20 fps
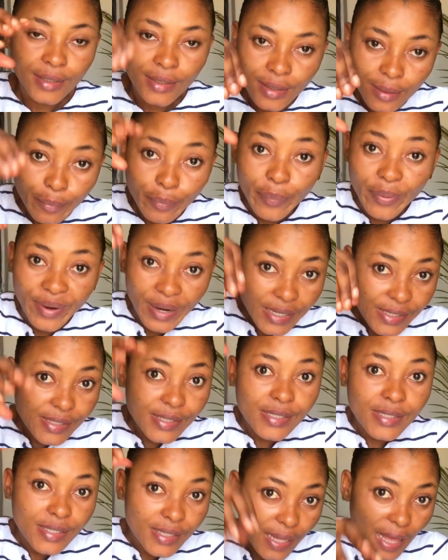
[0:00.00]
press
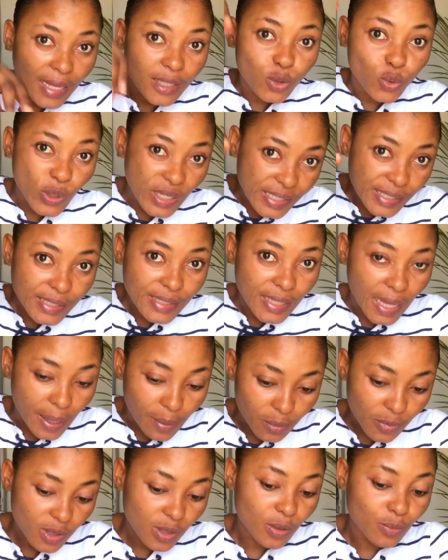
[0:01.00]
it like 20
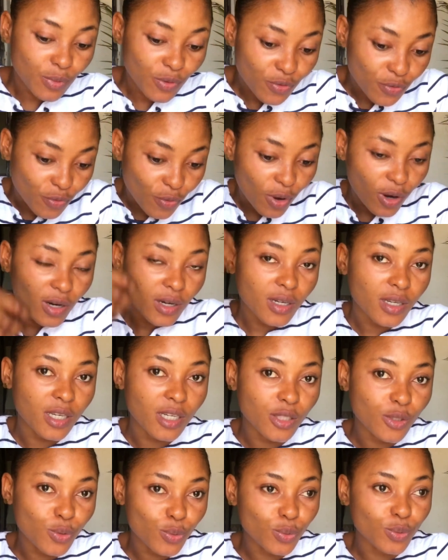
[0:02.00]
times before
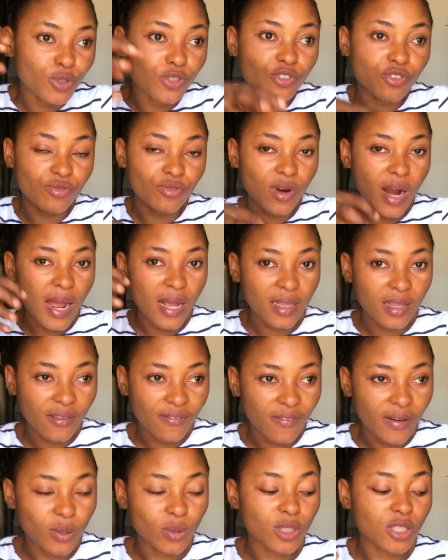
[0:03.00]
it will drag the
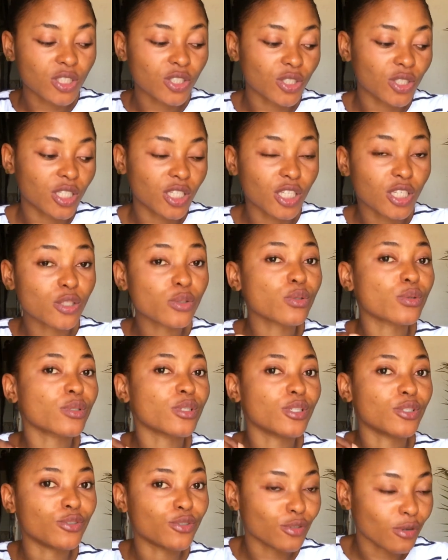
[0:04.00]
foundation into
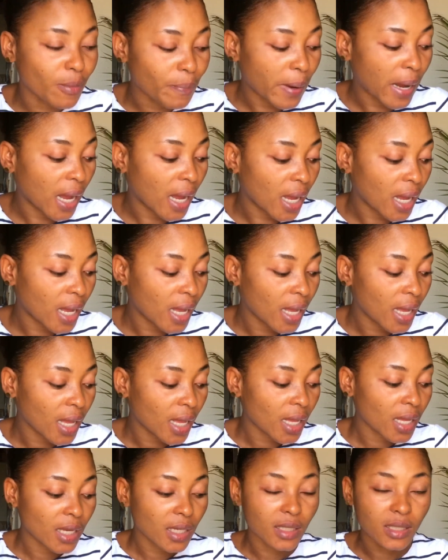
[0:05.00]
the dropper.
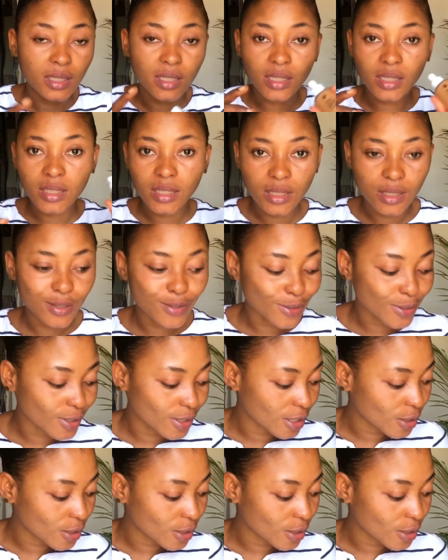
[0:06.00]
This is not liquid.